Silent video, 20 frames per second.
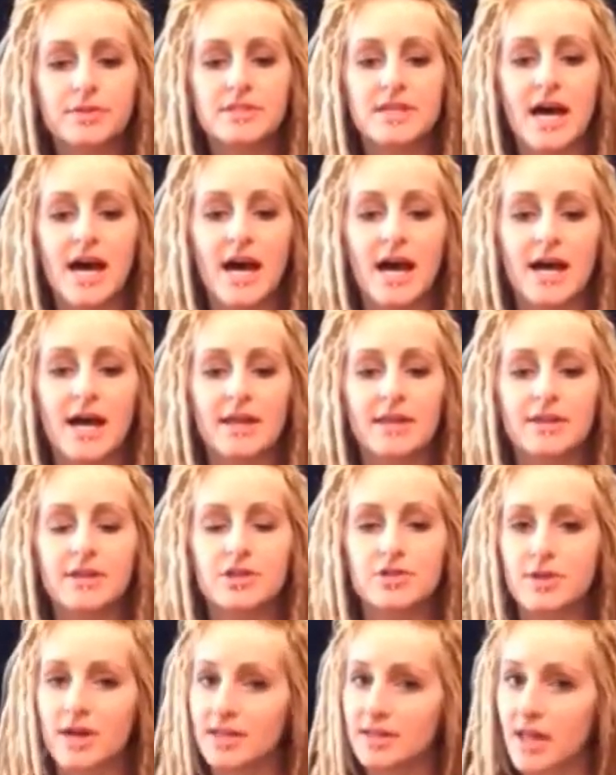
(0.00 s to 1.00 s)
dye the
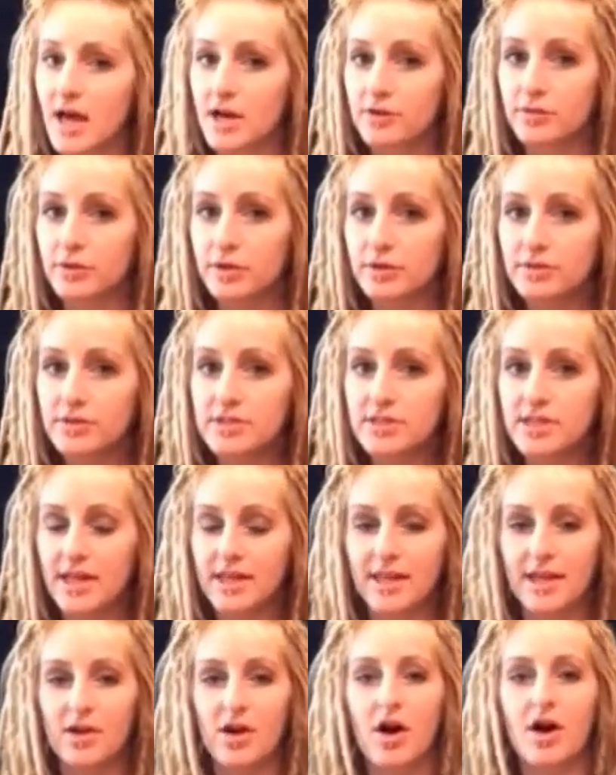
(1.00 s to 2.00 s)
dreadlock roots,
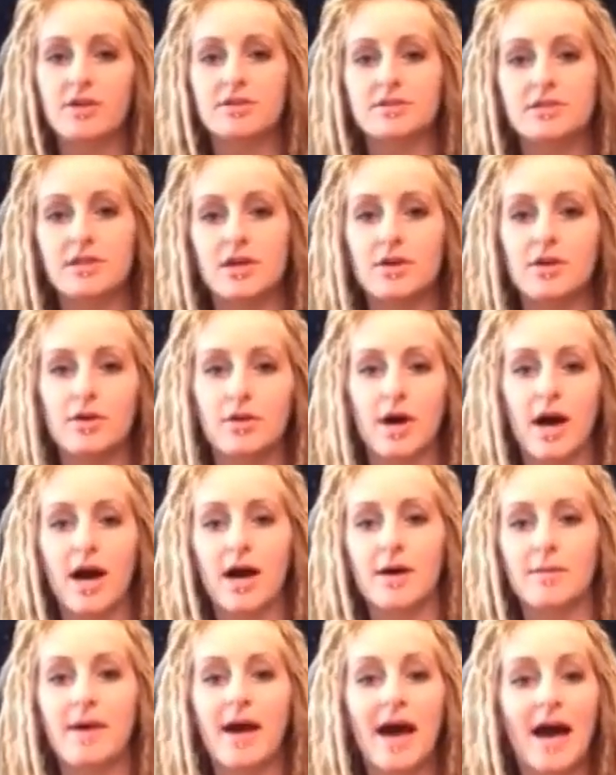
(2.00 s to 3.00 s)
and then also
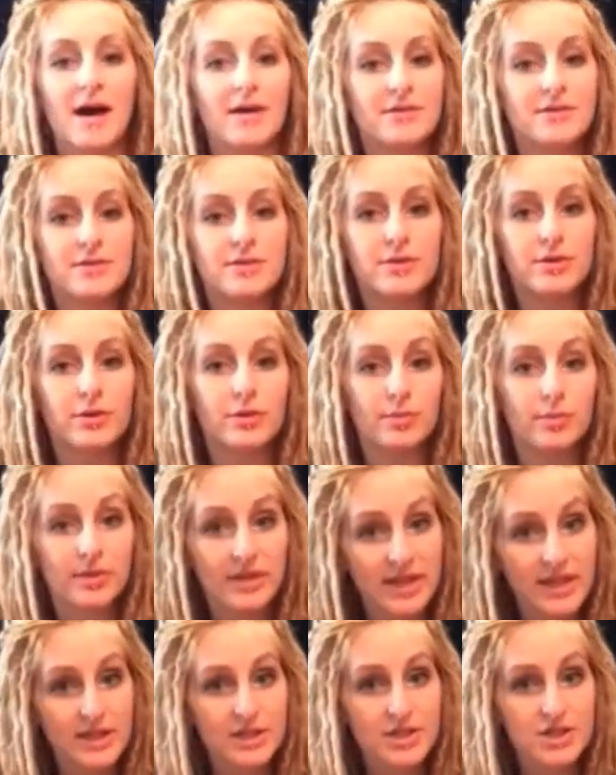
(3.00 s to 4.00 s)
how to
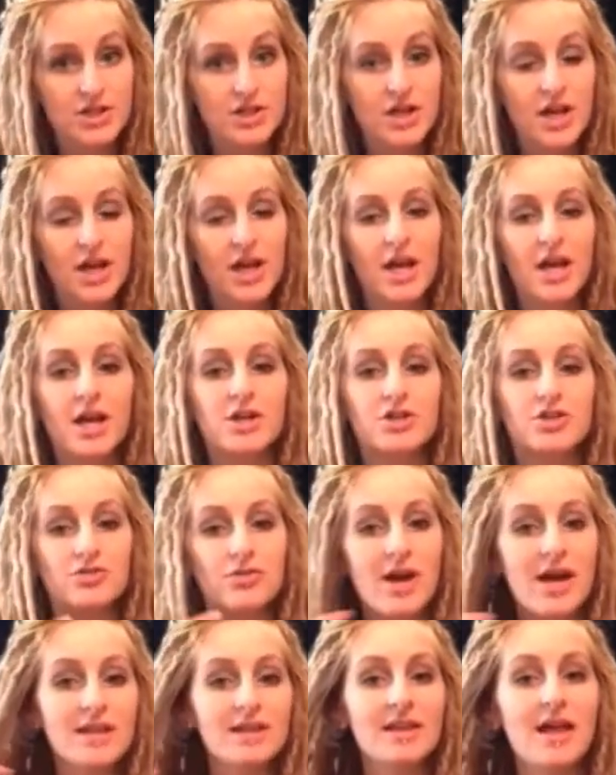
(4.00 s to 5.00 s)
bleach
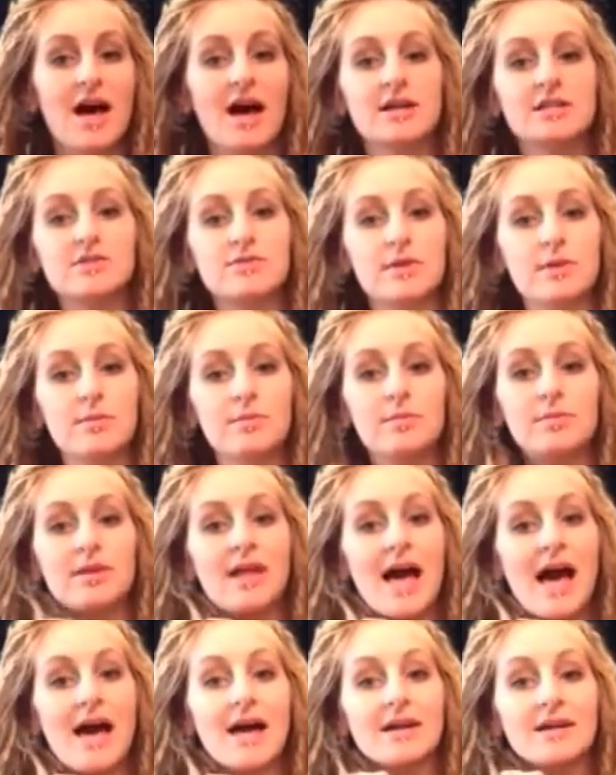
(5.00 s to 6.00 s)
dreadlocks from
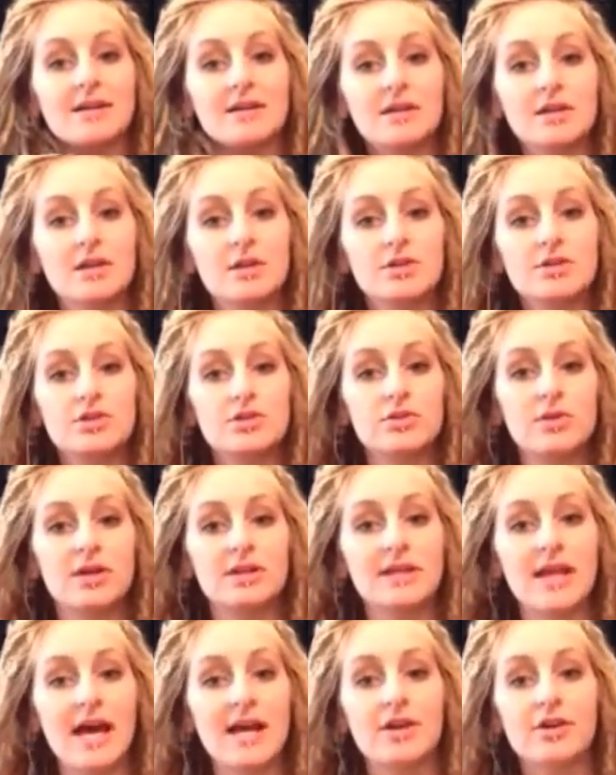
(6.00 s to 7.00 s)
black to a
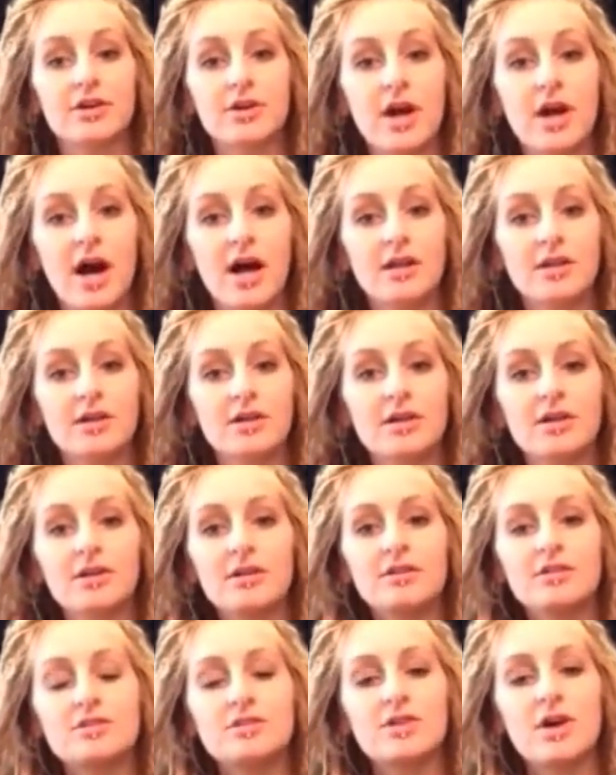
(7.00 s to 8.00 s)
lighter color.
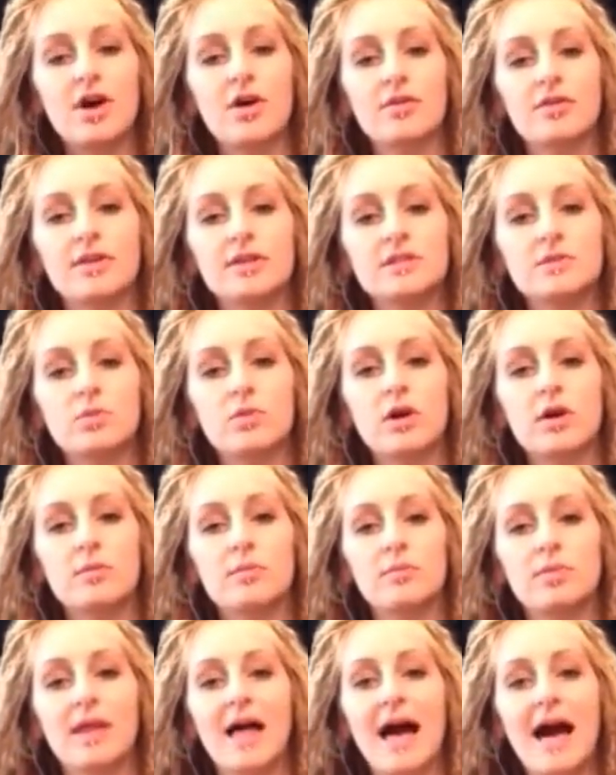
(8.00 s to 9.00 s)
So these were
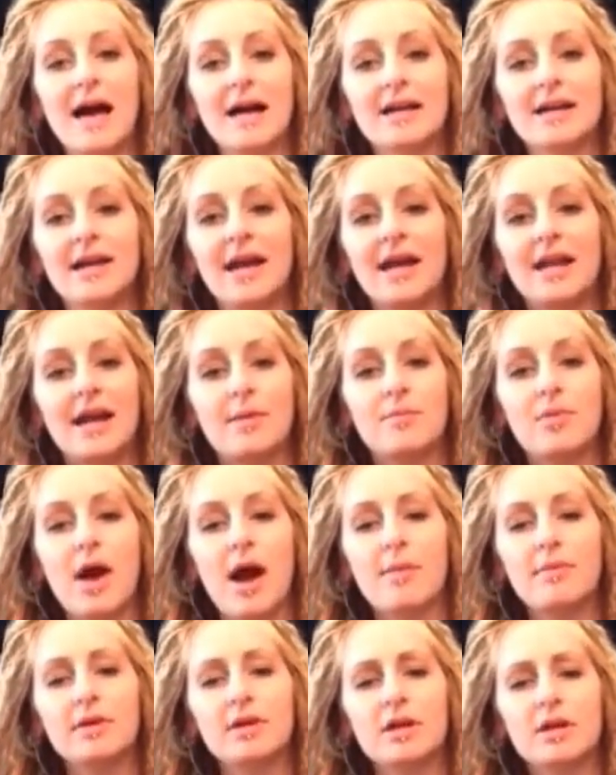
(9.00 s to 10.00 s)
black, and I'm
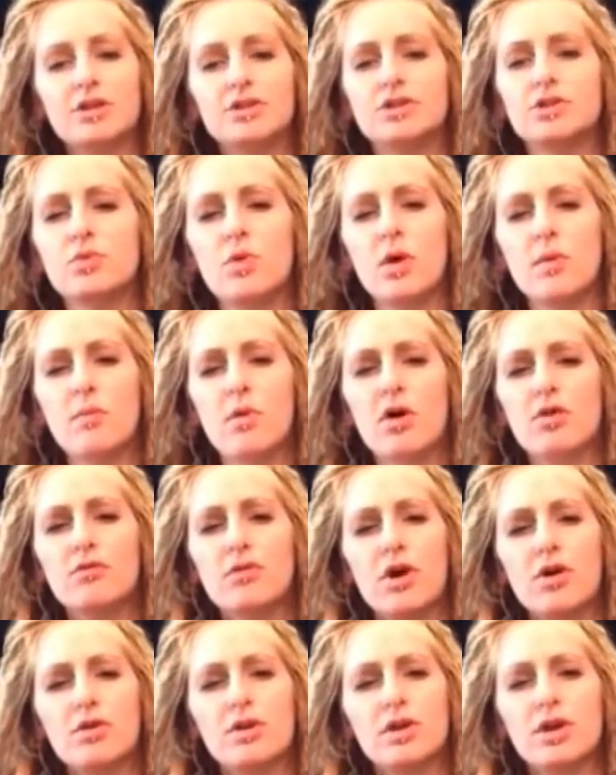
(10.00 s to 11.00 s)
probably going to do one more
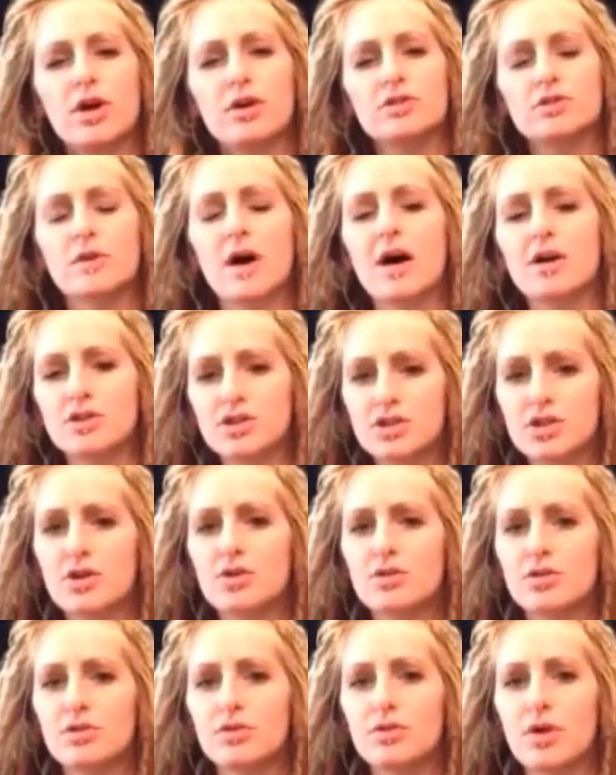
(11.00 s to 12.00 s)
rodeo, so I'll show
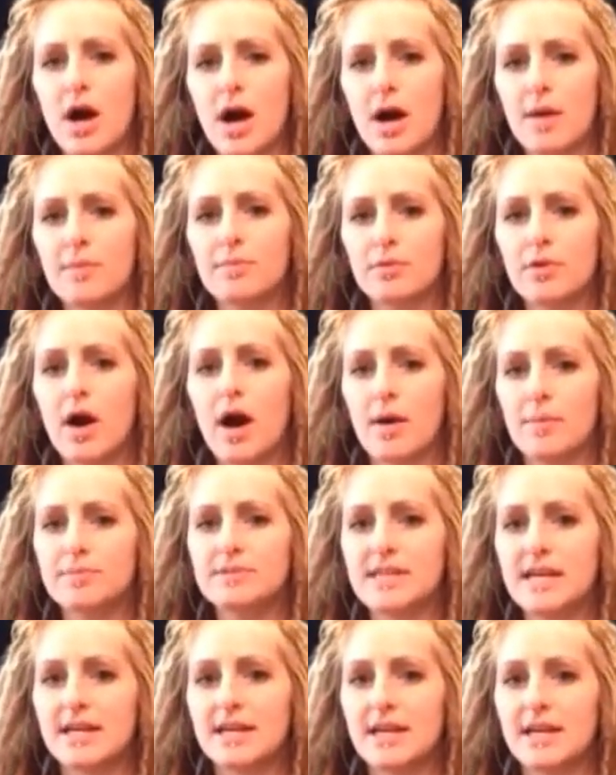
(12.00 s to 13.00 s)
you
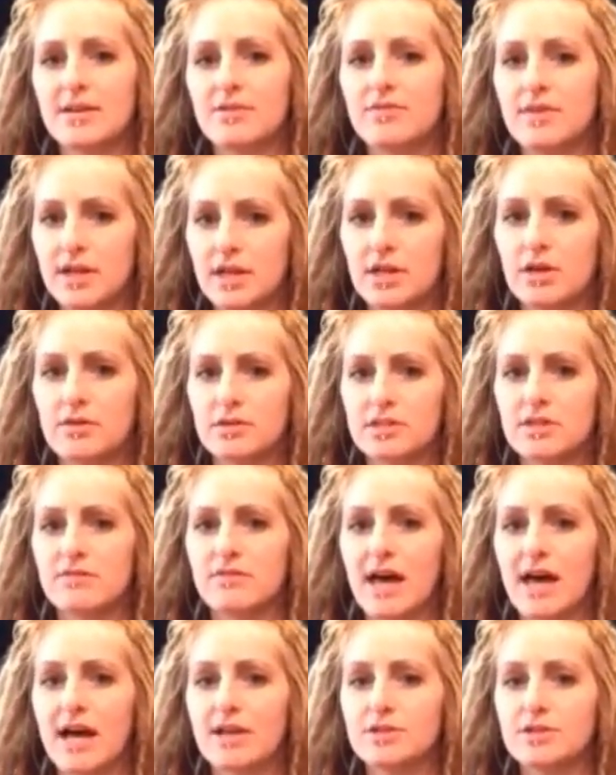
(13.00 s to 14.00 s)
updated videos
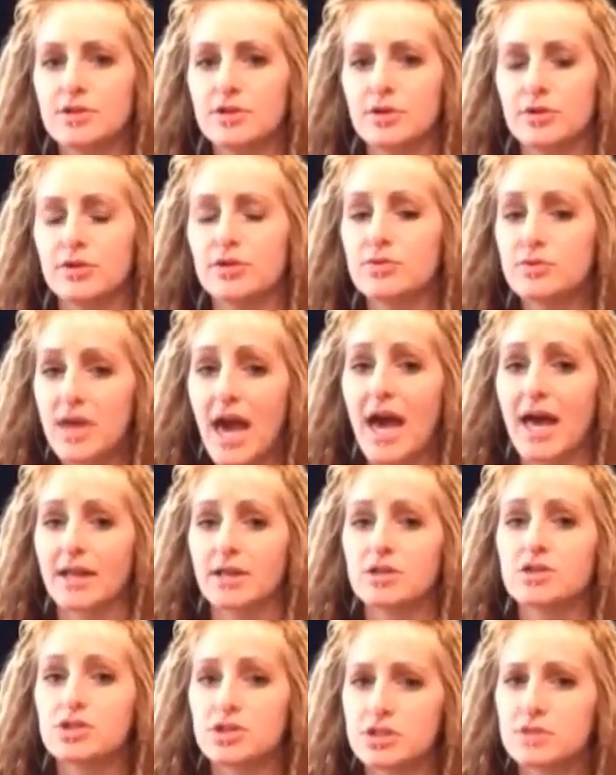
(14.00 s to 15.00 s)
of that too. You
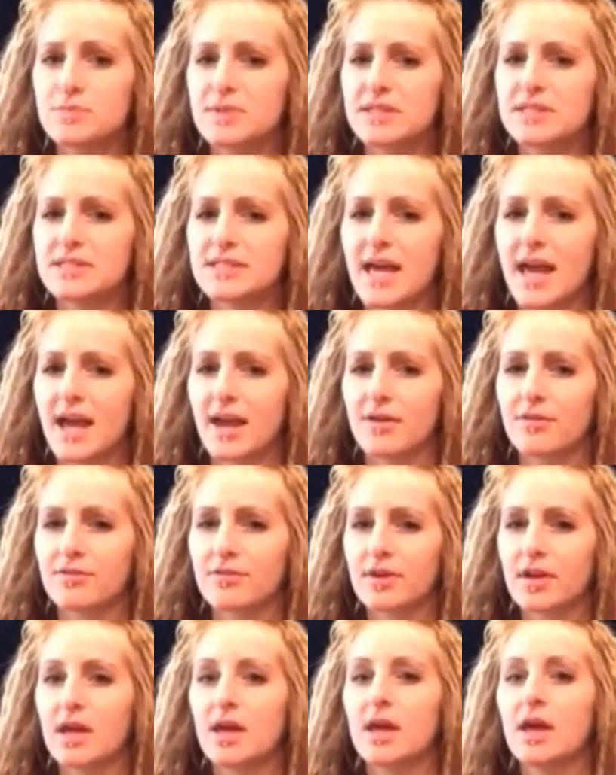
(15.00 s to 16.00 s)
can, just be safe,
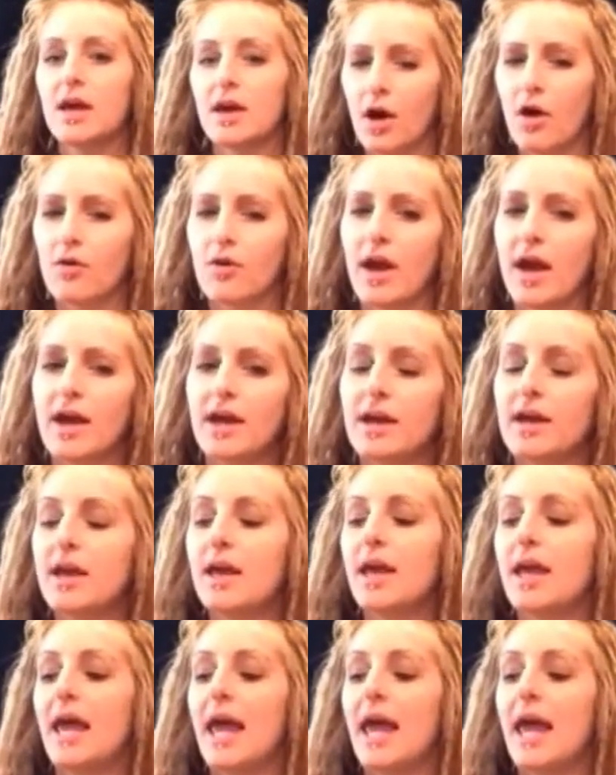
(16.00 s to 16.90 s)
okay?